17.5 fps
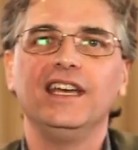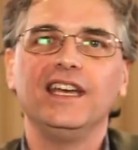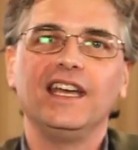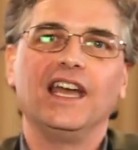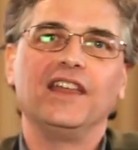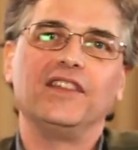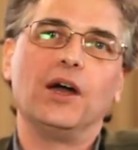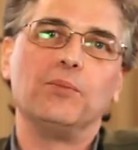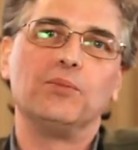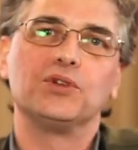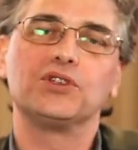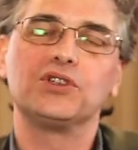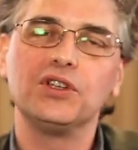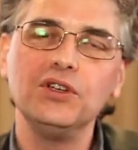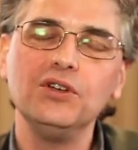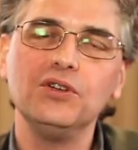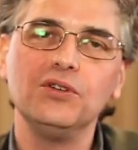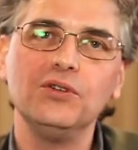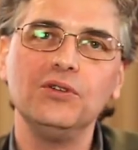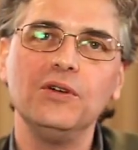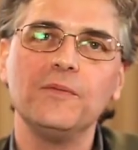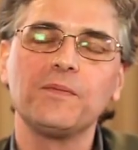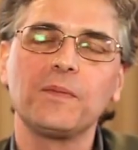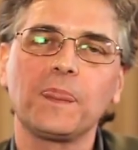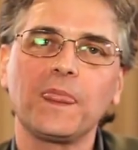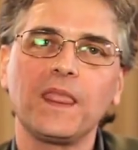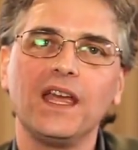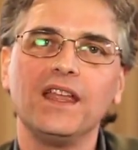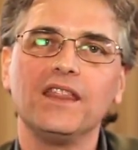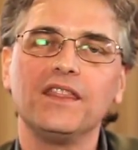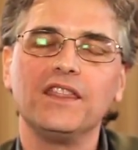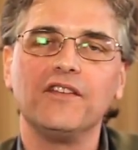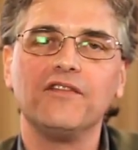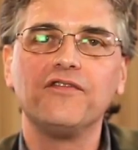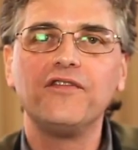And number two,
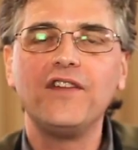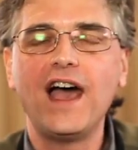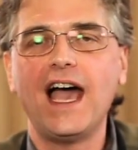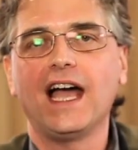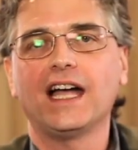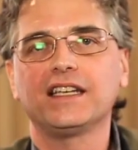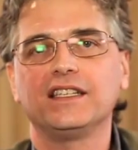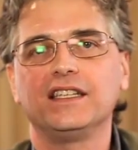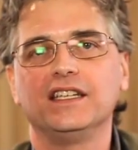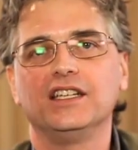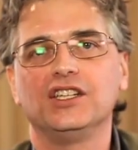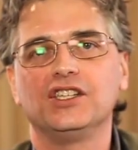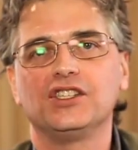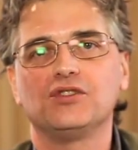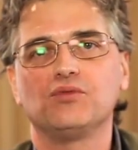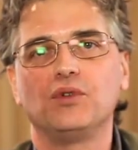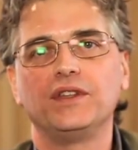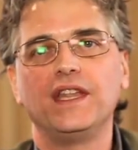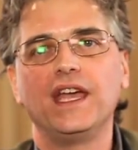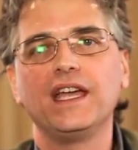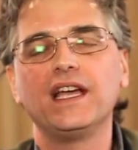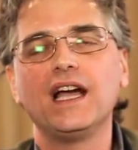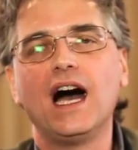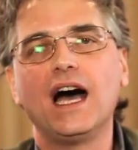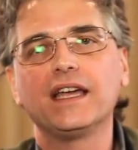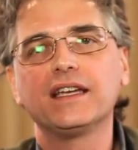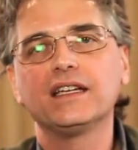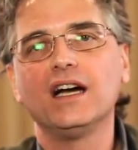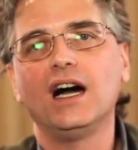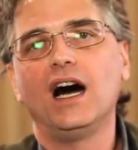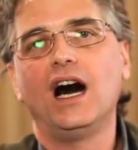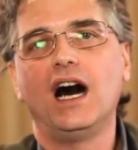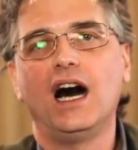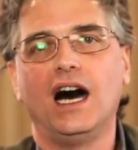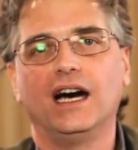the fact is when they got
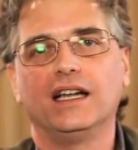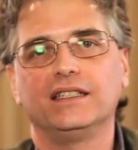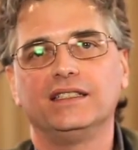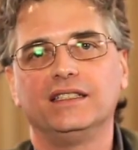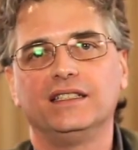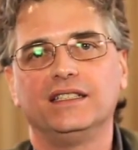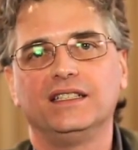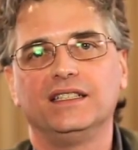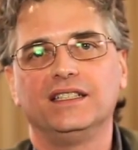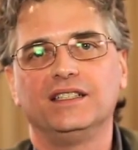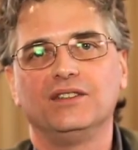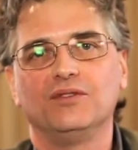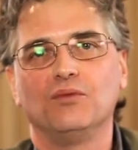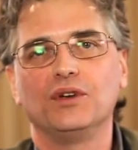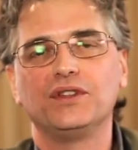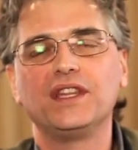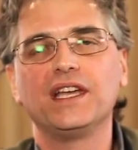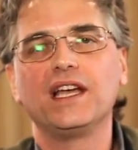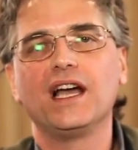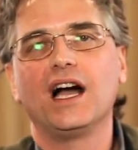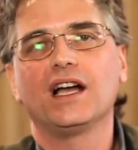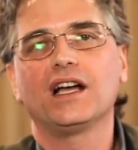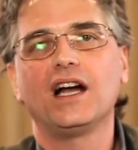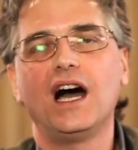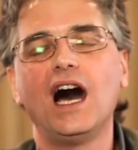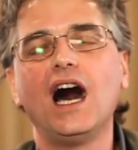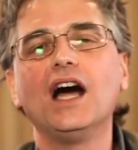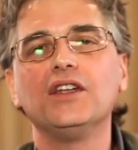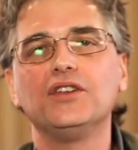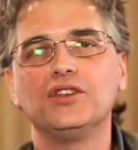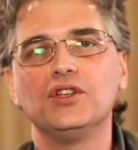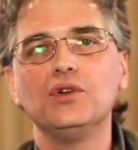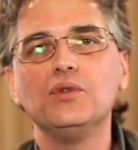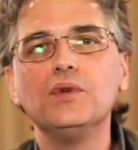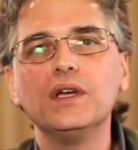caught, what they got caught
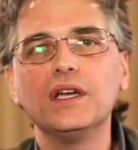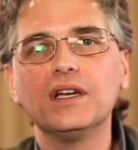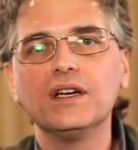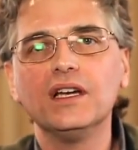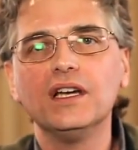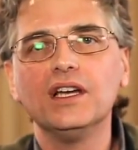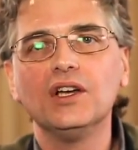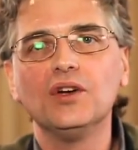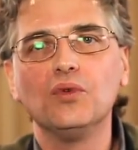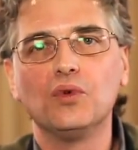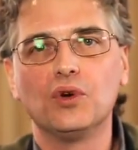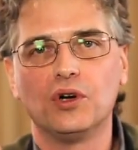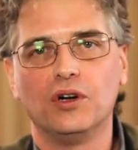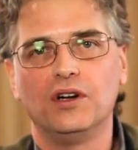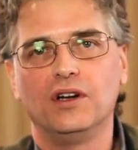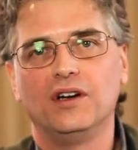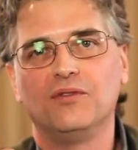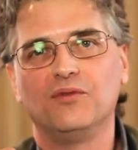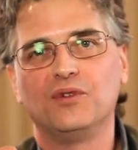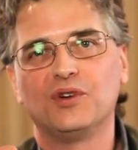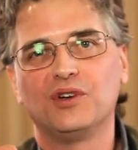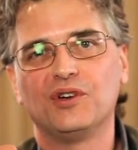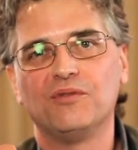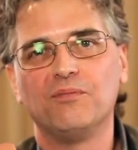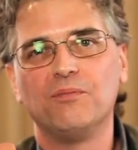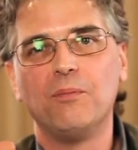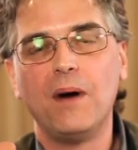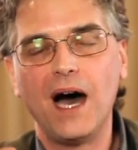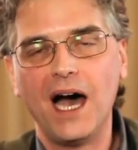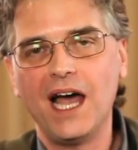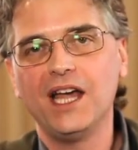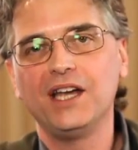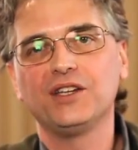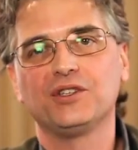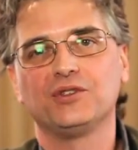doing were
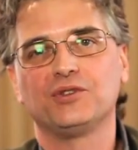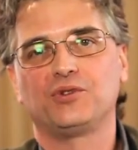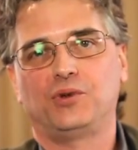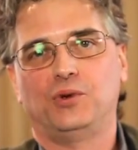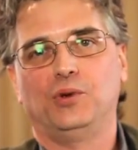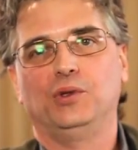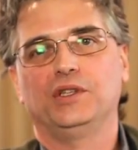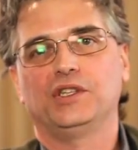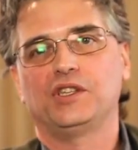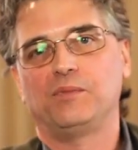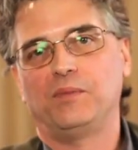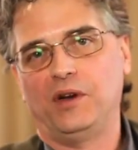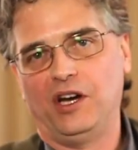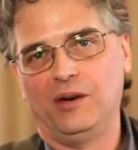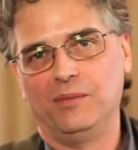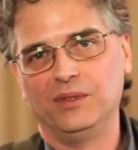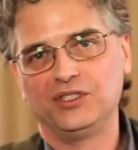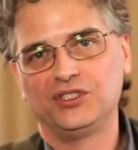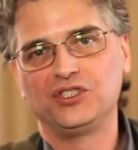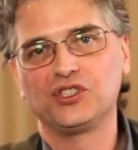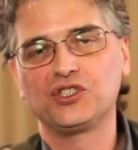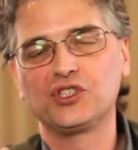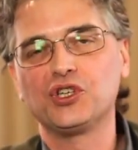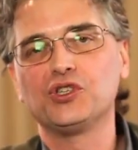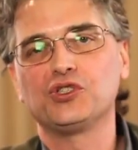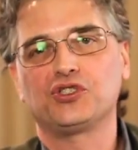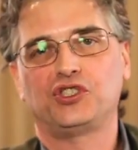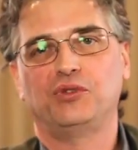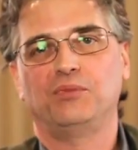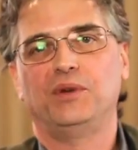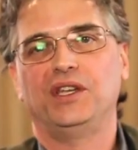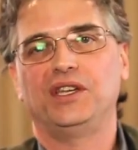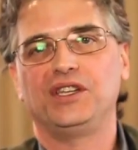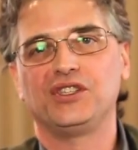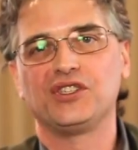mind control experiments. The church
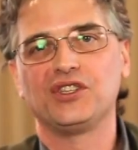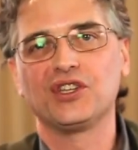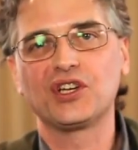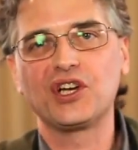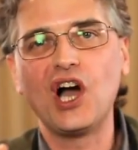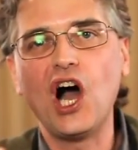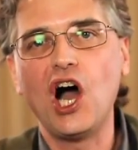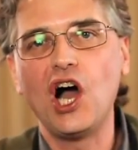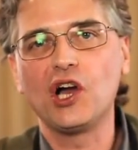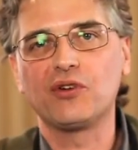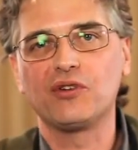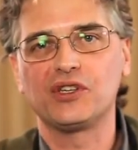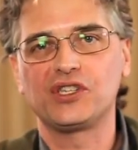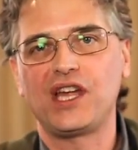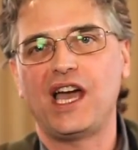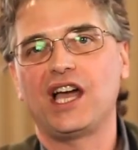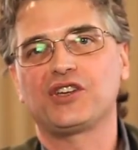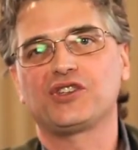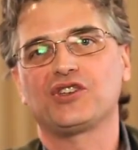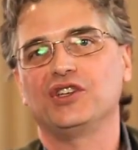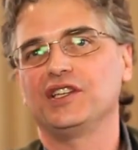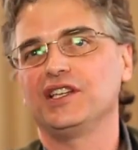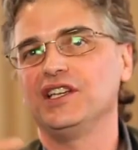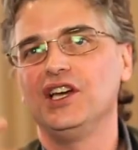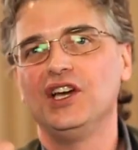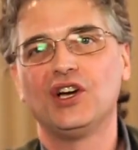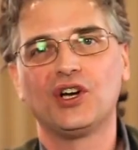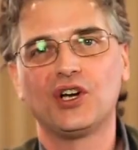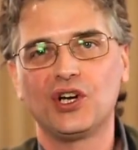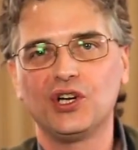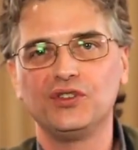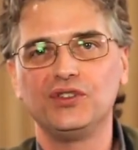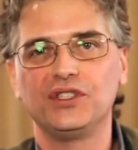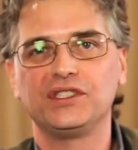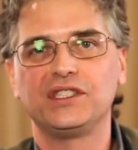committees and the Congress actually heard
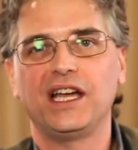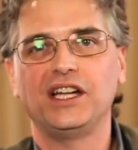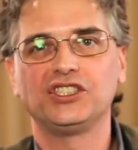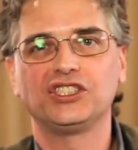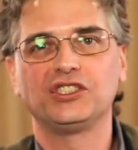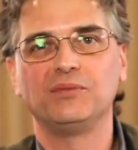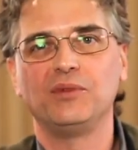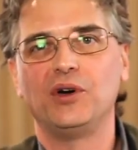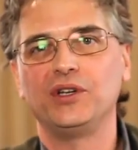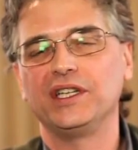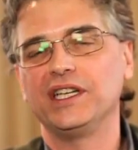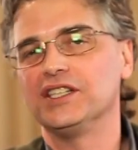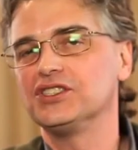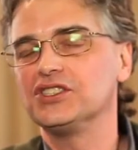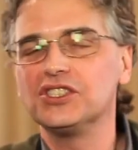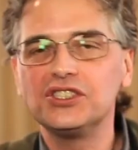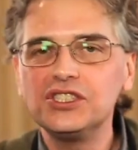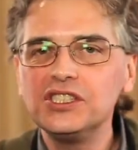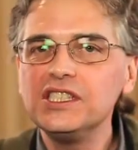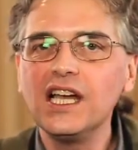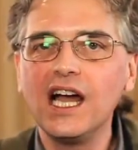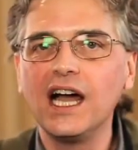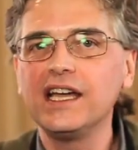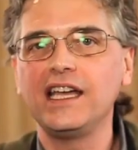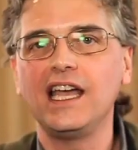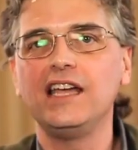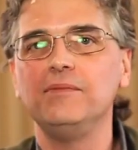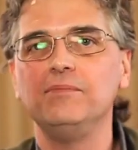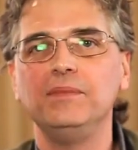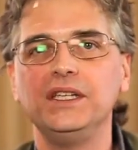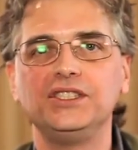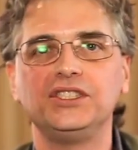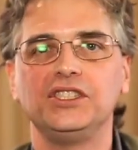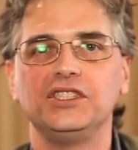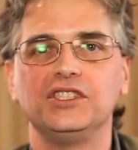the testimony as the CIA
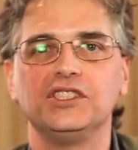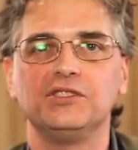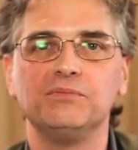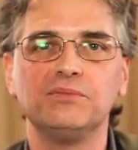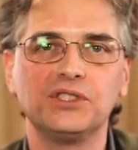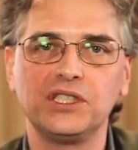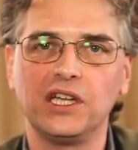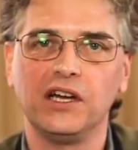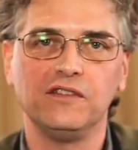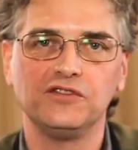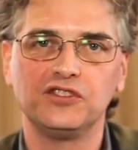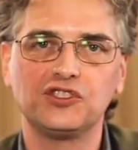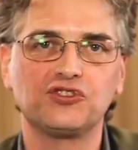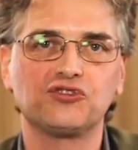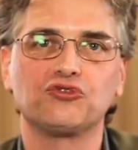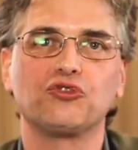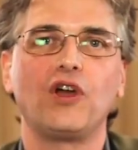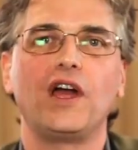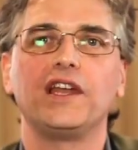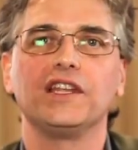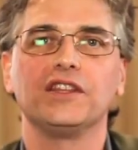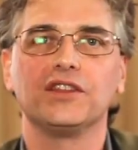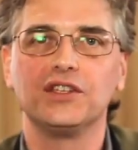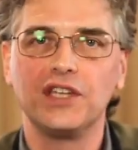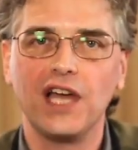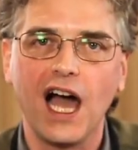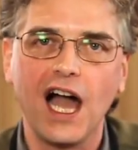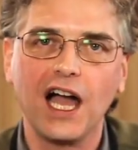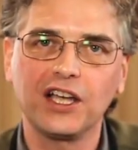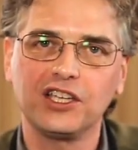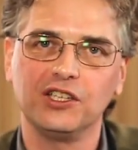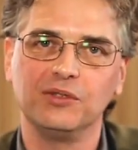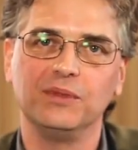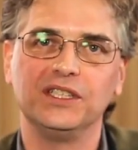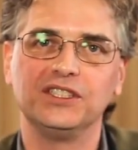busied themselves shredding the
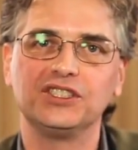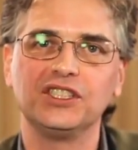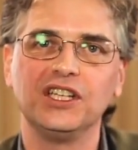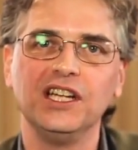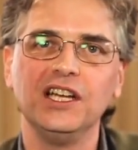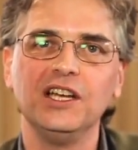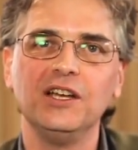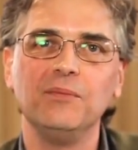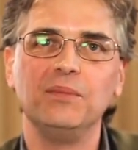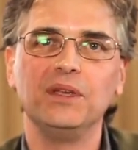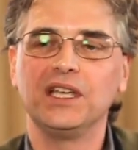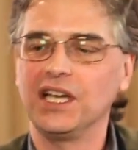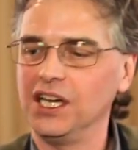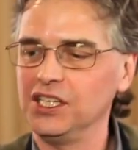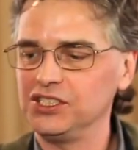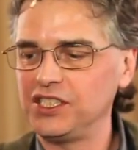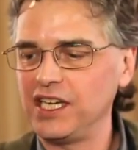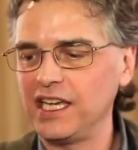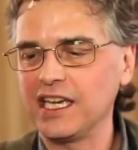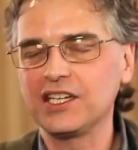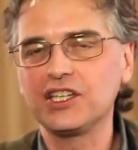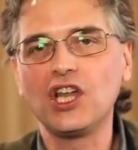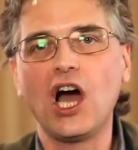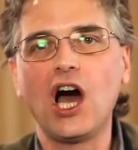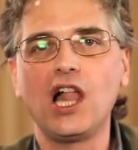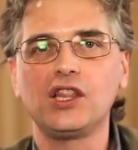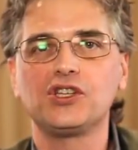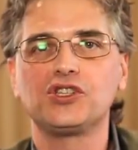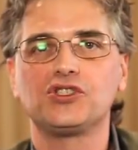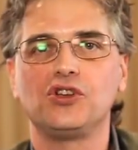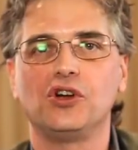documents because they acknowledged